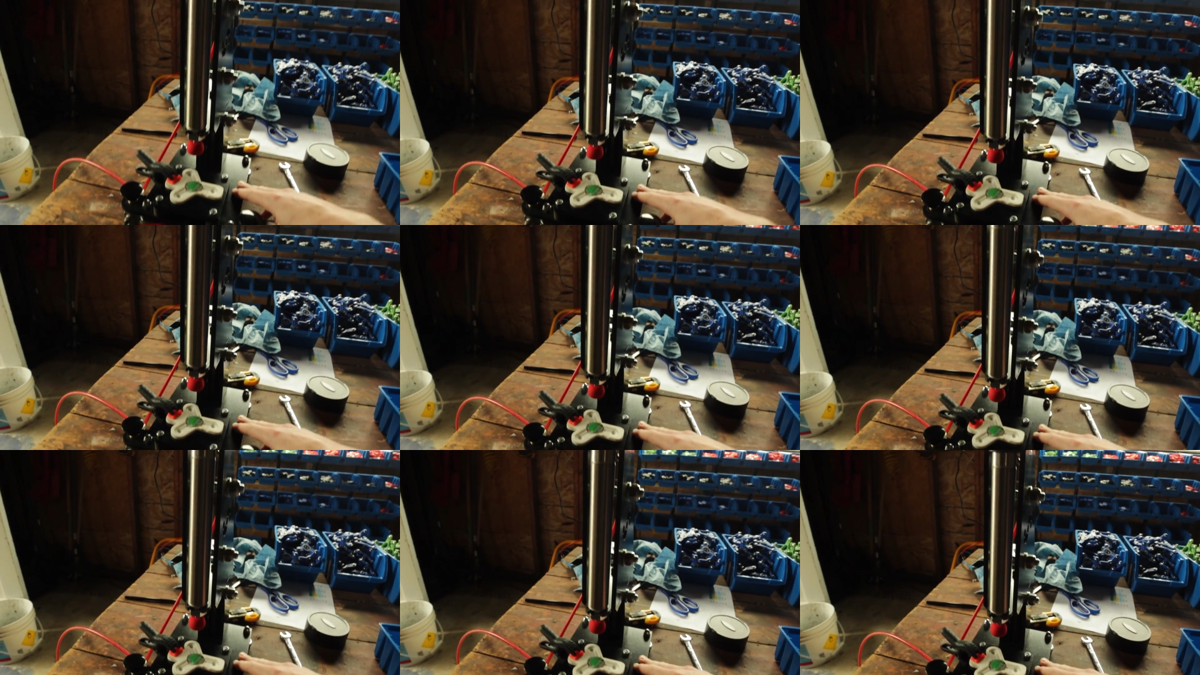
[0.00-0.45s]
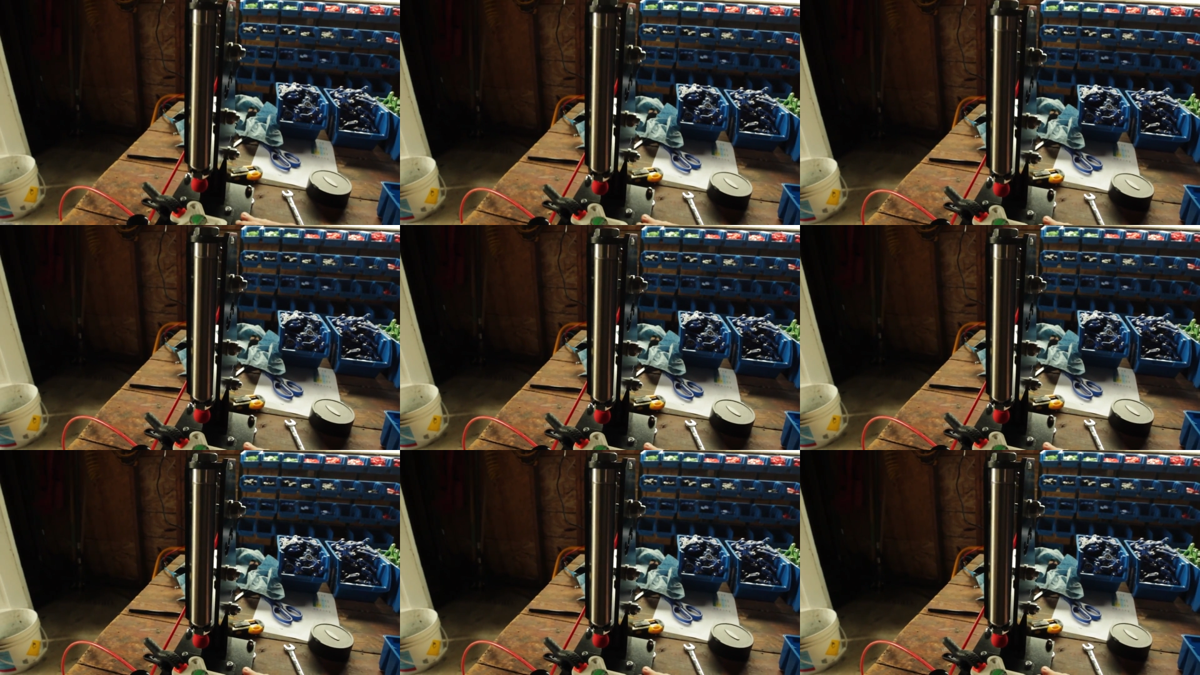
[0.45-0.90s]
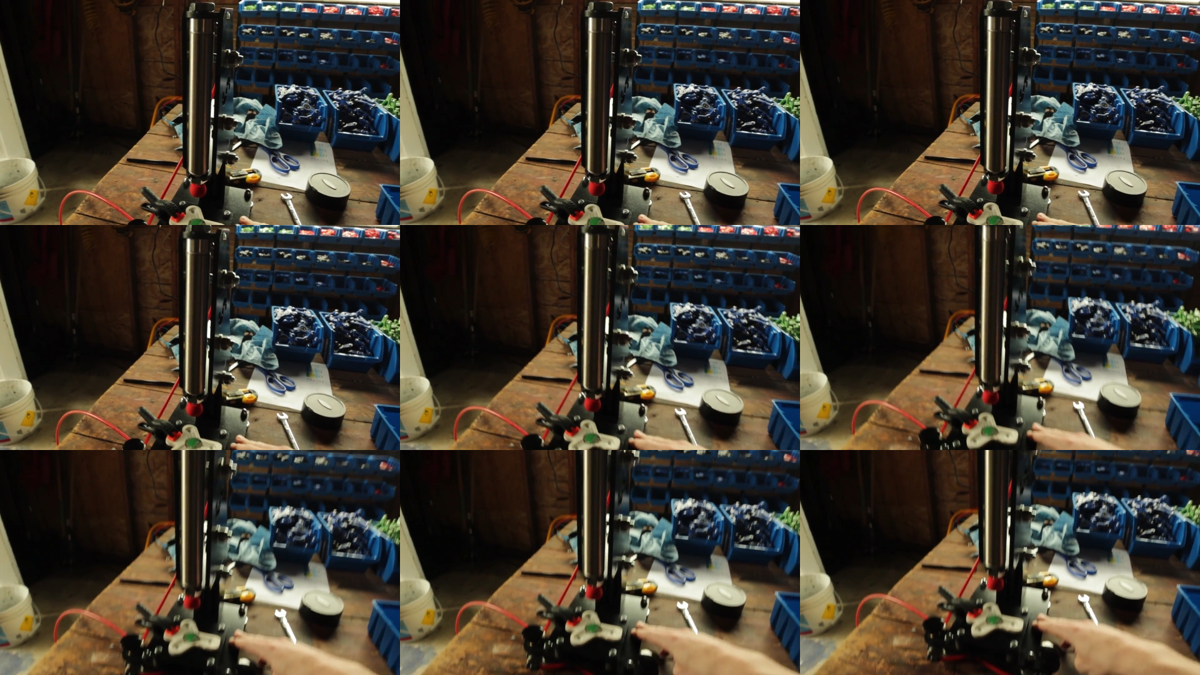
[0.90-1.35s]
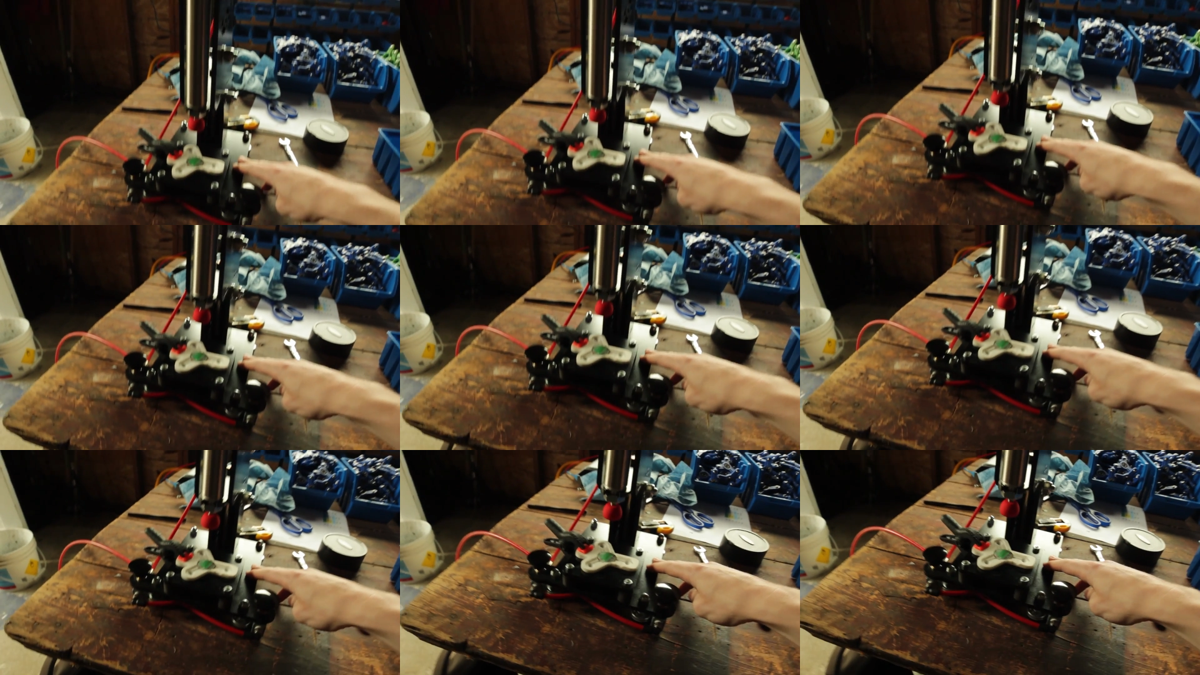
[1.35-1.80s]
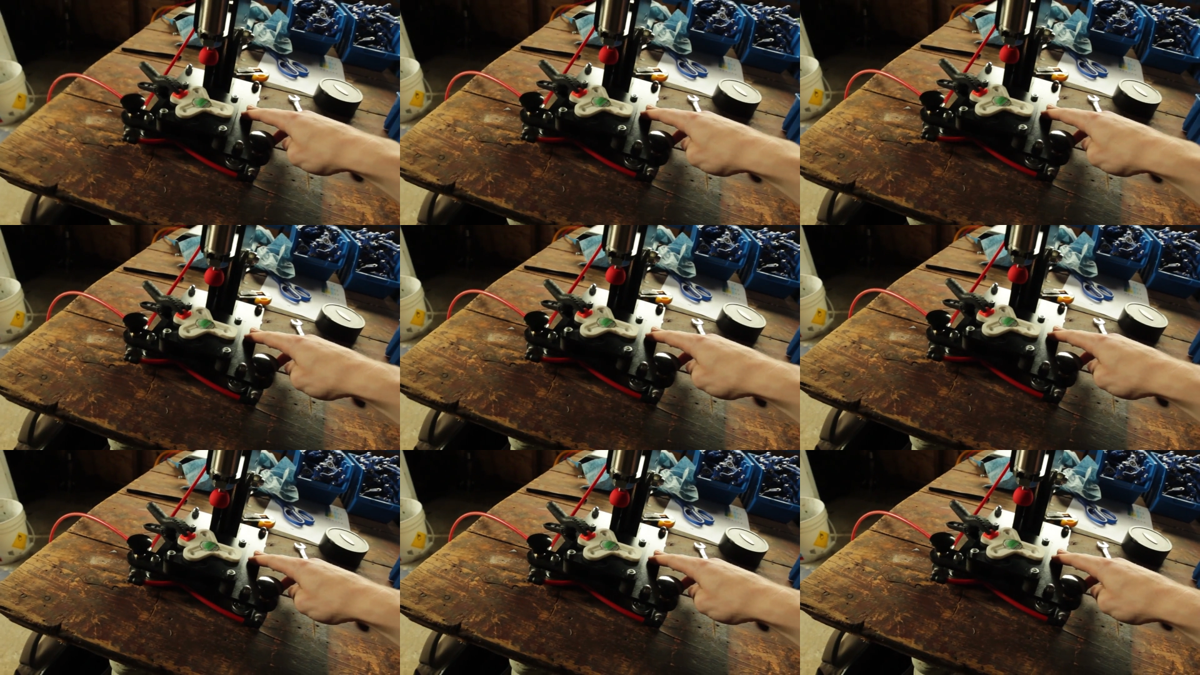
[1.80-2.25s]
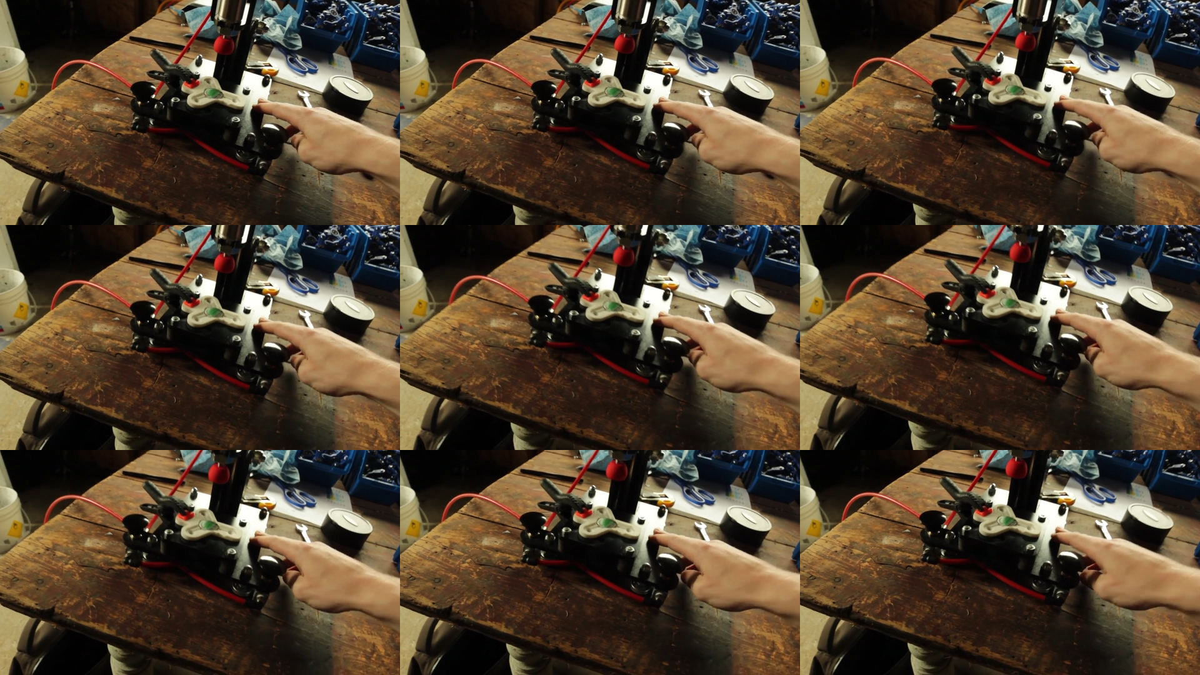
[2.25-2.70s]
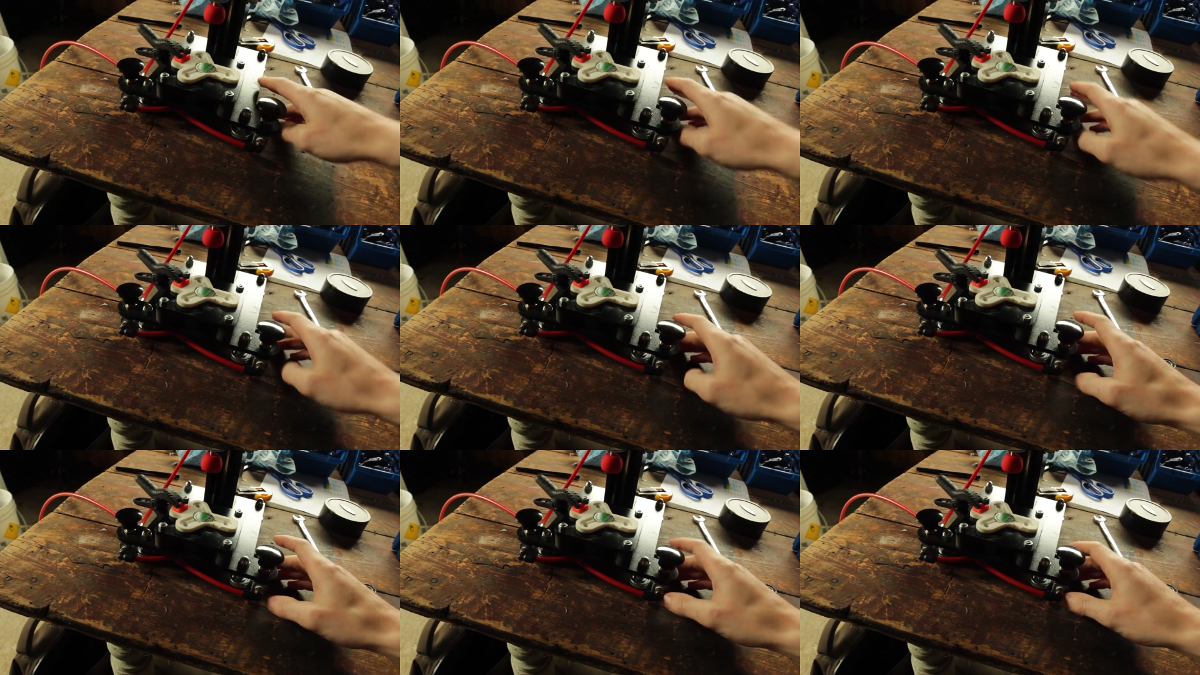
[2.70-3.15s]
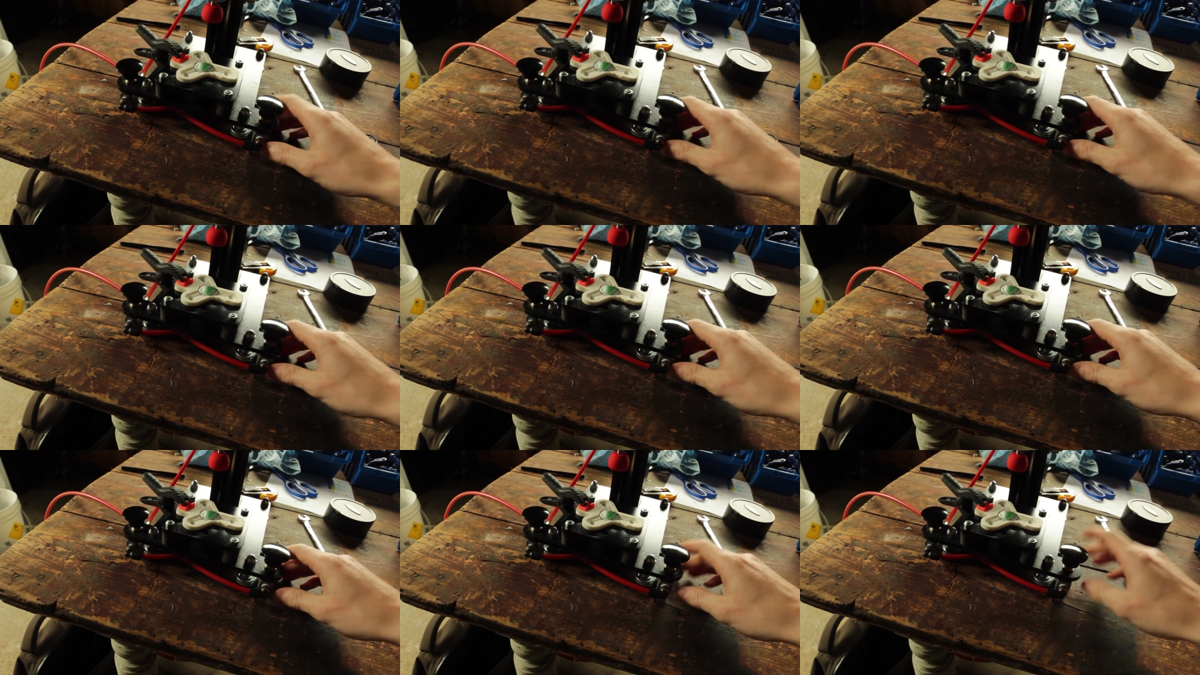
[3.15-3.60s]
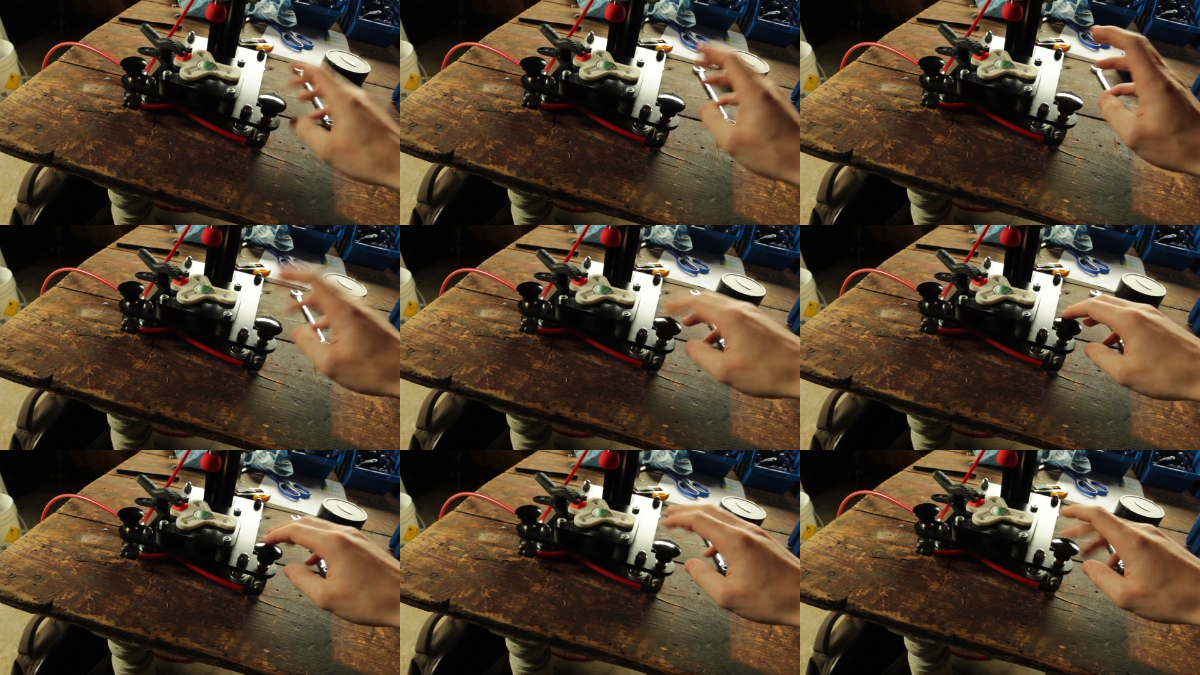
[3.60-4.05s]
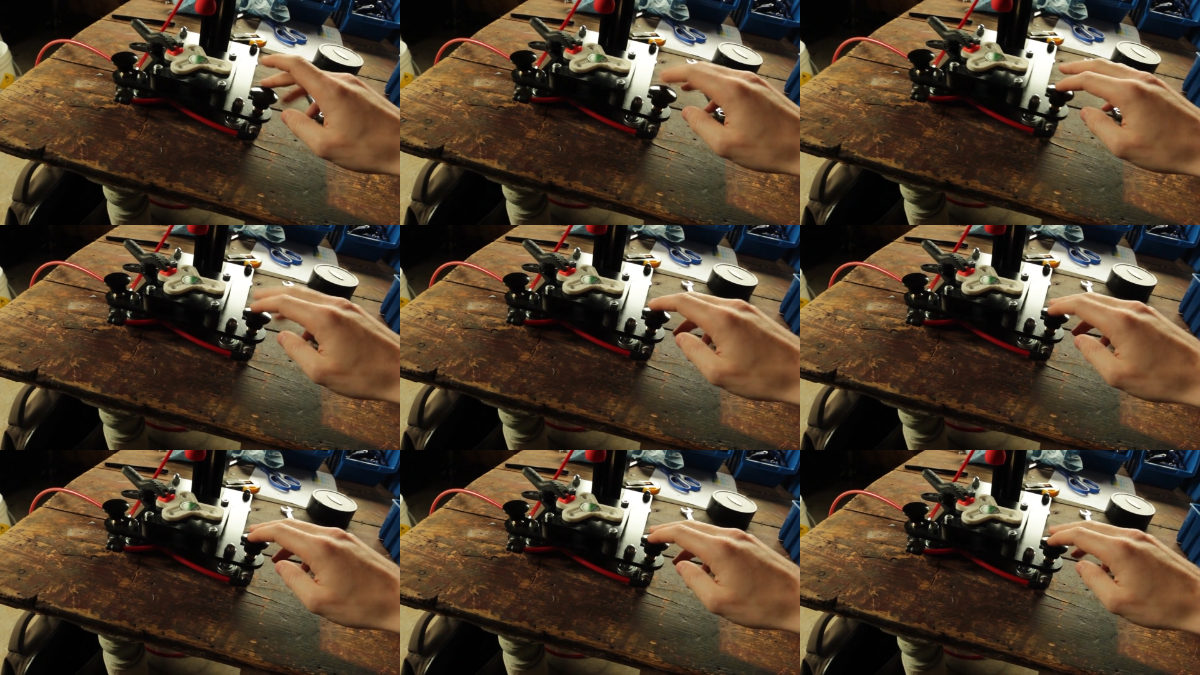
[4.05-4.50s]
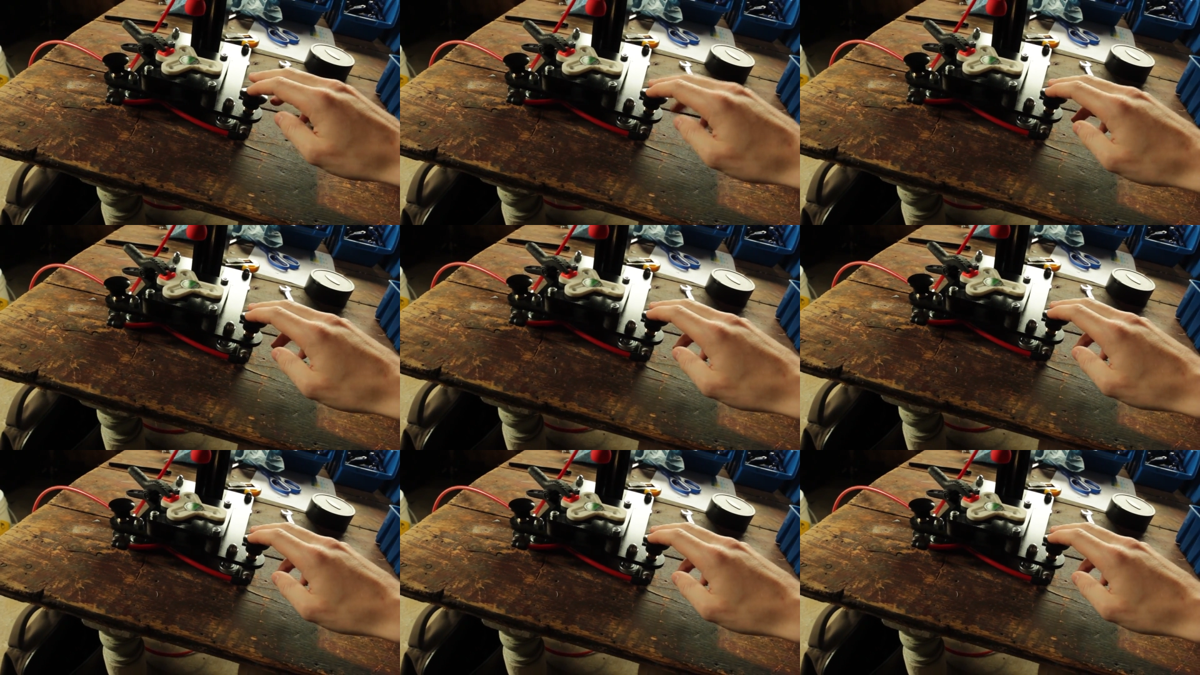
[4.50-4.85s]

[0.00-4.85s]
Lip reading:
(no speaker visible)